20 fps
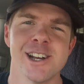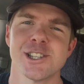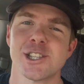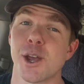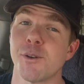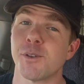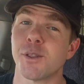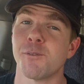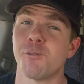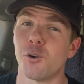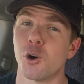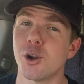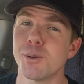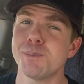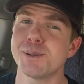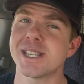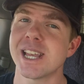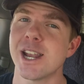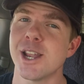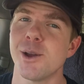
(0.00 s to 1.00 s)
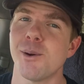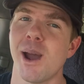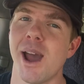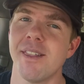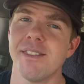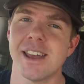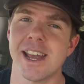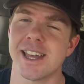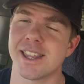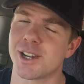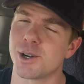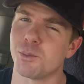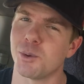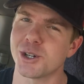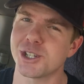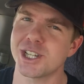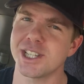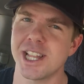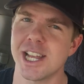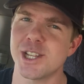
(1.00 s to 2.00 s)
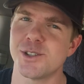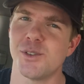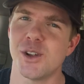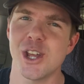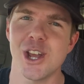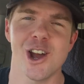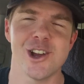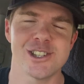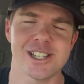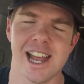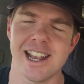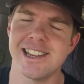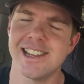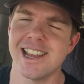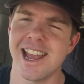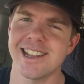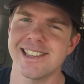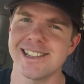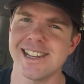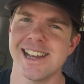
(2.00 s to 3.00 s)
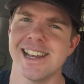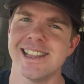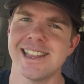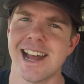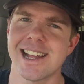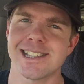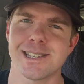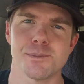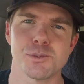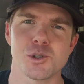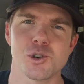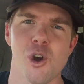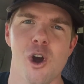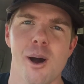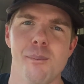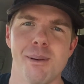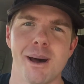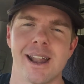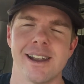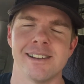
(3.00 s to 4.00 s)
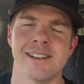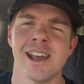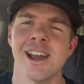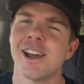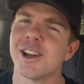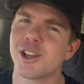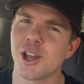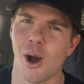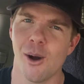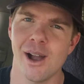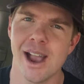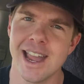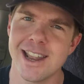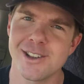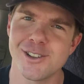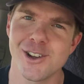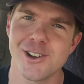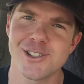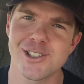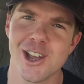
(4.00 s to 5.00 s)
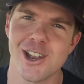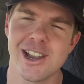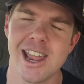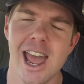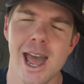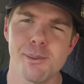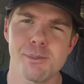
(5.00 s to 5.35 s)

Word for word: So for the 40% of you out there that are watching these videos and yet to hit that subscribe button, go ahead and do so now.